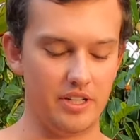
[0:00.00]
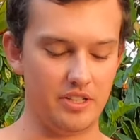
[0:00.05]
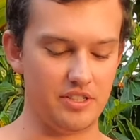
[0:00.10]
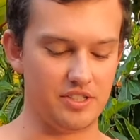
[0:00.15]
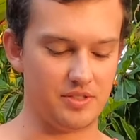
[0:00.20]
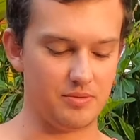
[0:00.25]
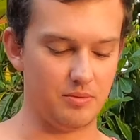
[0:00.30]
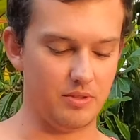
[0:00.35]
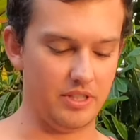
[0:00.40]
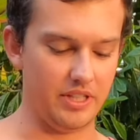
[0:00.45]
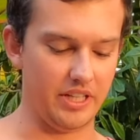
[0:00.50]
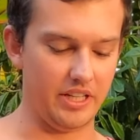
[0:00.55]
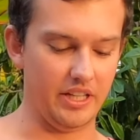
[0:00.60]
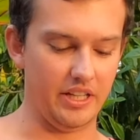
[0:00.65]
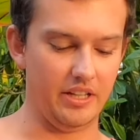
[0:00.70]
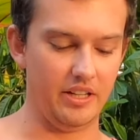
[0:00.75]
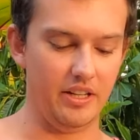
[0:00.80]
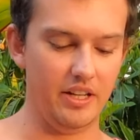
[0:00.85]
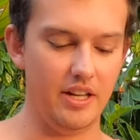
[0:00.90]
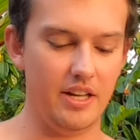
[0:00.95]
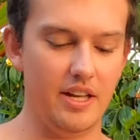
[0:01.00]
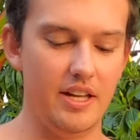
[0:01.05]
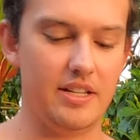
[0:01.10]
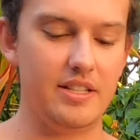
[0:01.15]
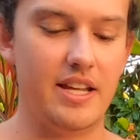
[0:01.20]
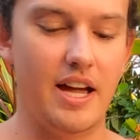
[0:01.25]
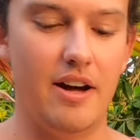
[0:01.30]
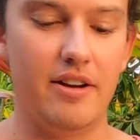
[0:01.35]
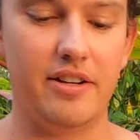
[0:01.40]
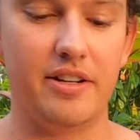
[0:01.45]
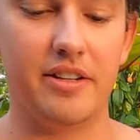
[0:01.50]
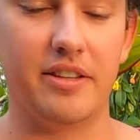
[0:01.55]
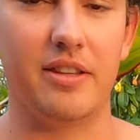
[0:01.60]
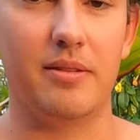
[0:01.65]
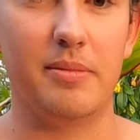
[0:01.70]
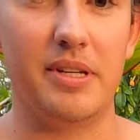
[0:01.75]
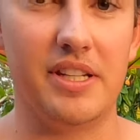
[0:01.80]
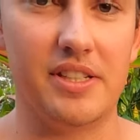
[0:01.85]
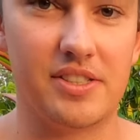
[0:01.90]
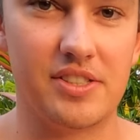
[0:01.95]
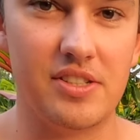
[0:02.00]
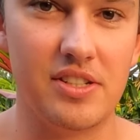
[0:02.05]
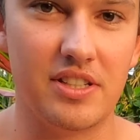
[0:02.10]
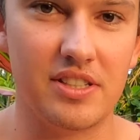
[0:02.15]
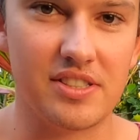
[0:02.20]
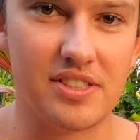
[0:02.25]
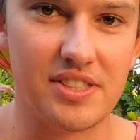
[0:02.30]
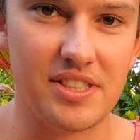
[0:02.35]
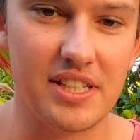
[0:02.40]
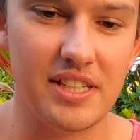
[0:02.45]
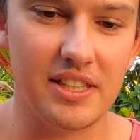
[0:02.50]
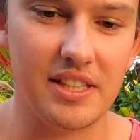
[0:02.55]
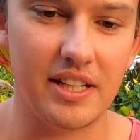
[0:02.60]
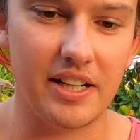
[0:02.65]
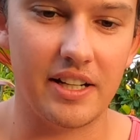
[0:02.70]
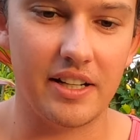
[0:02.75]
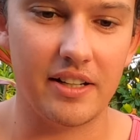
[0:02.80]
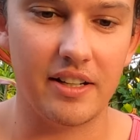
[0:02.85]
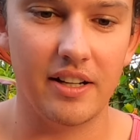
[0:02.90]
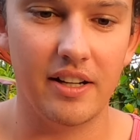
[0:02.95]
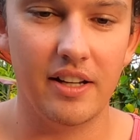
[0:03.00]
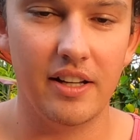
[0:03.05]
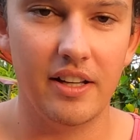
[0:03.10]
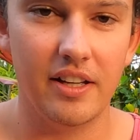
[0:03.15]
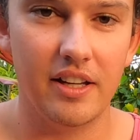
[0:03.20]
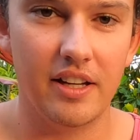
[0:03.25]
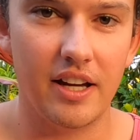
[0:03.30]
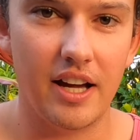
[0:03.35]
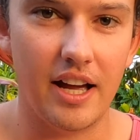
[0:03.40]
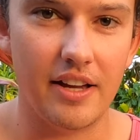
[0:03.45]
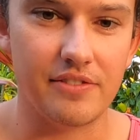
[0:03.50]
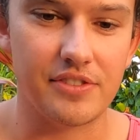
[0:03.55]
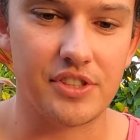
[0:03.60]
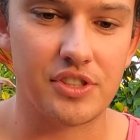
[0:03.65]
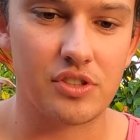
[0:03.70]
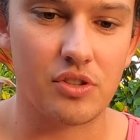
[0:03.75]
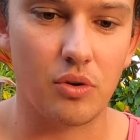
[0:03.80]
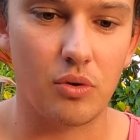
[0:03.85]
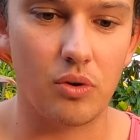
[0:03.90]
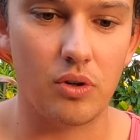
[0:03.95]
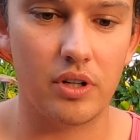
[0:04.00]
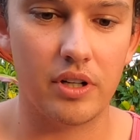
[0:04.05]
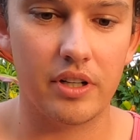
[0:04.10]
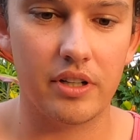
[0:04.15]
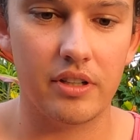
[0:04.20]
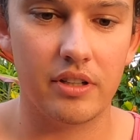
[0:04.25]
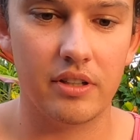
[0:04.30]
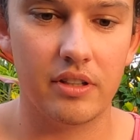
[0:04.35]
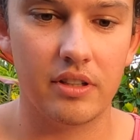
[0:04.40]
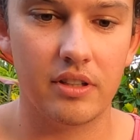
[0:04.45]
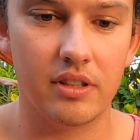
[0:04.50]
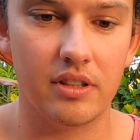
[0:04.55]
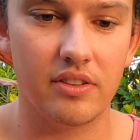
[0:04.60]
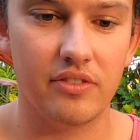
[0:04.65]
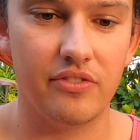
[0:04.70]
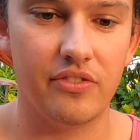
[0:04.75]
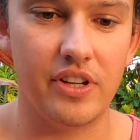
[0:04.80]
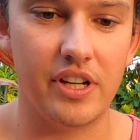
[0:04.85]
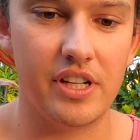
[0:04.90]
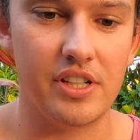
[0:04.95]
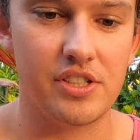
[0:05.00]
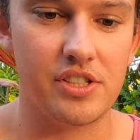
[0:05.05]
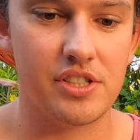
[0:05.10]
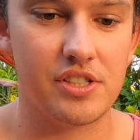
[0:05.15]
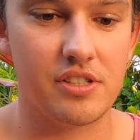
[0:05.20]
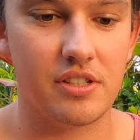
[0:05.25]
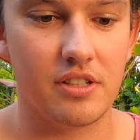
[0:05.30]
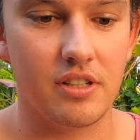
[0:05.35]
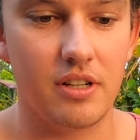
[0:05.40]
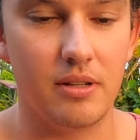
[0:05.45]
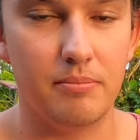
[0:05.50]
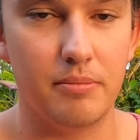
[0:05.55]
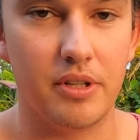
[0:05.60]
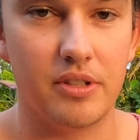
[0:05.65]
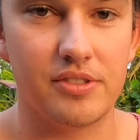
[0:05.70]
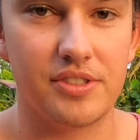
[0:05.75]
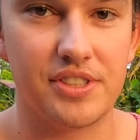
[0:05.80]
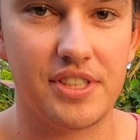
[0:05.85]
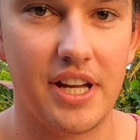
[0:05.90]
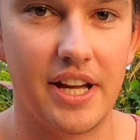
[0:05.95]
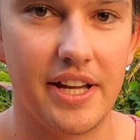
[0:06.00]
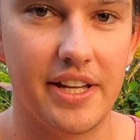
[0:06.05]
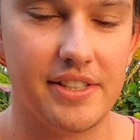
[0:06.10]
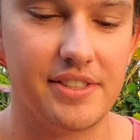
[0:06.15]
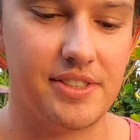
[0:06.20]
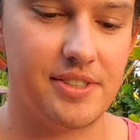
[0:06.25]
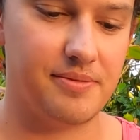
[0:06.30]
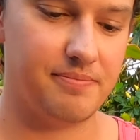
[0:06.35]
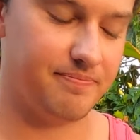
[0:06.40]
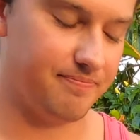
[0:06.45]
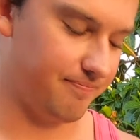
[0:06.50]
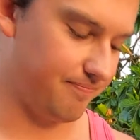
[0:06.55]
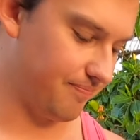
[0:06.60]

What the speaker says: You just want to get down into the meat. So you can see there, I've scored the fish on both sides.